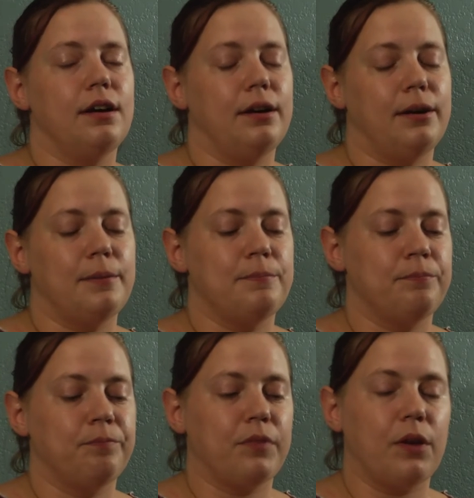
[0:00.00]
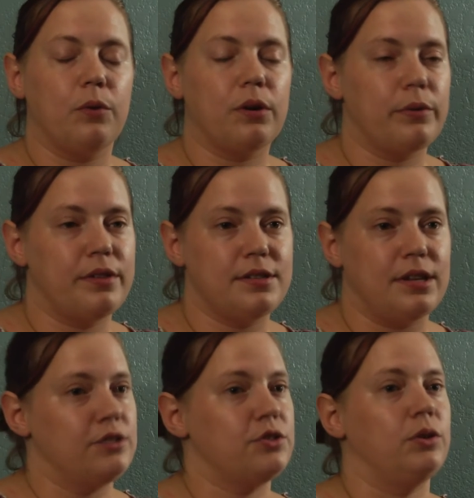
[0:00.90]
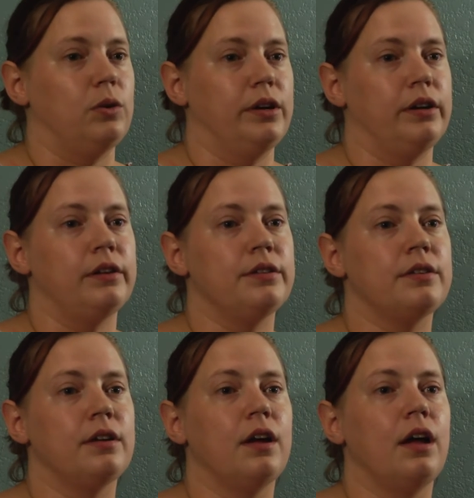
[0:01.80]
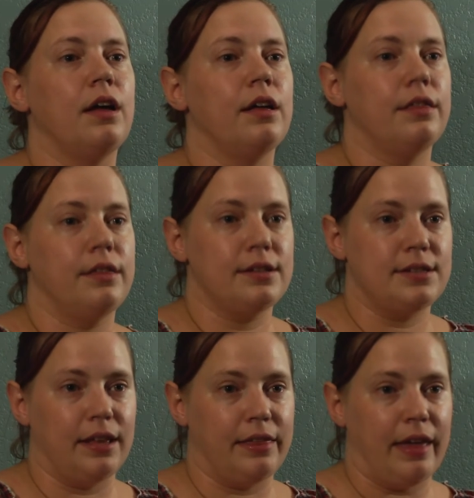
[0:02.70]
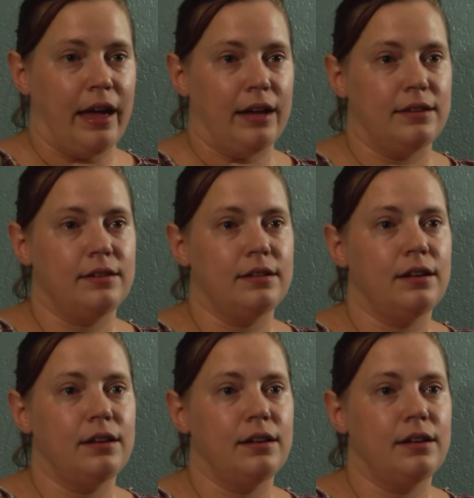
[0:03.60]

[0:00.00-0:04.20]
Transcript: I work with essential oils, things like that.